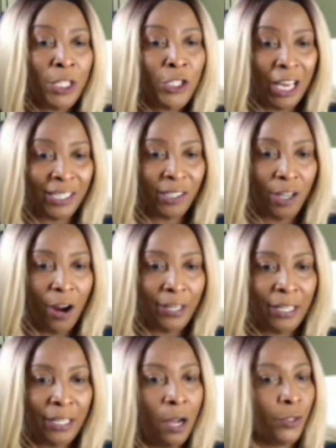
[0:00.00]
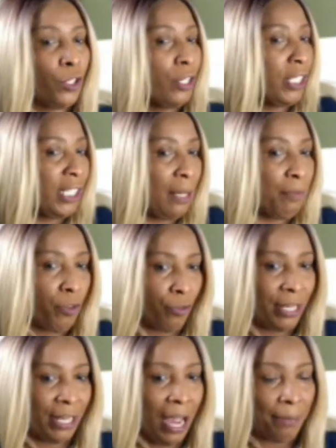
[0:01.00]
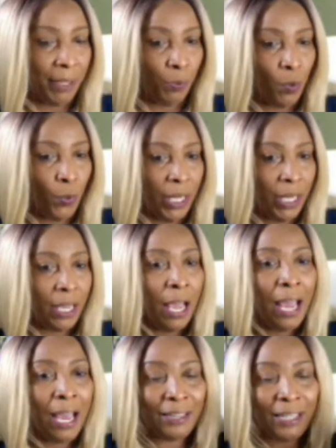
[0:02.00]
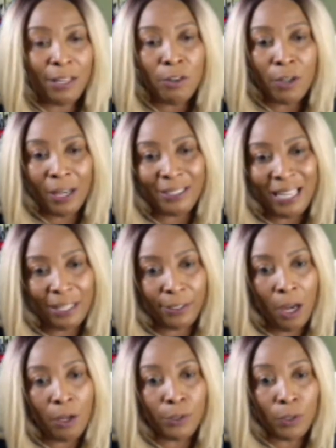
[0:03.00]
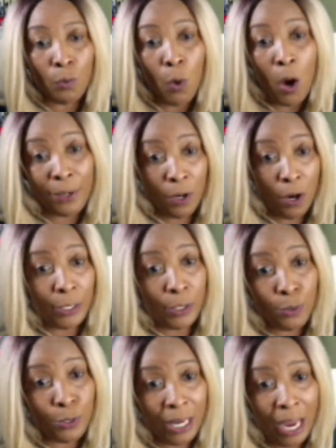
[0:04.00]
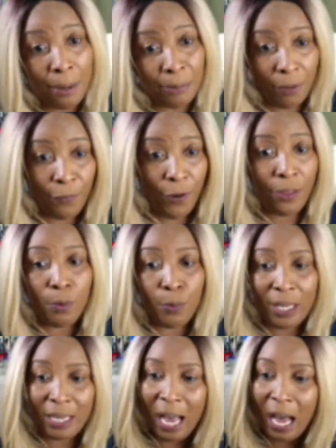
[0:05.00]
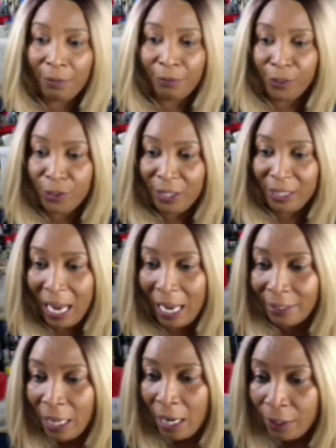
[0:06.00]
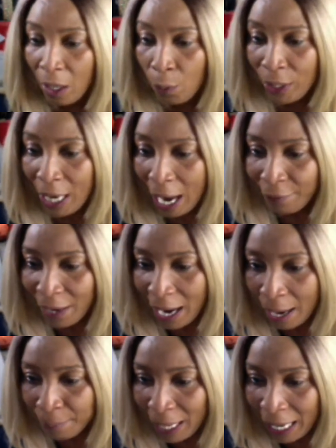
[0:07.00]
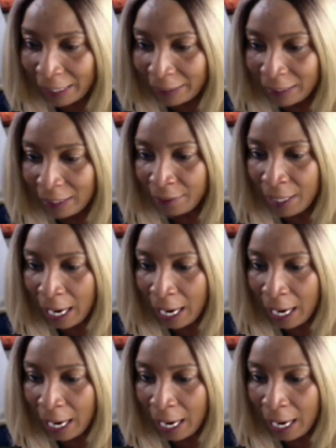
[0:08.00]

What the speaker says: just starting out, you could steam 3 times per week, and then you cut that down to 1 or 2 times for the week after that. Now we have Heidi.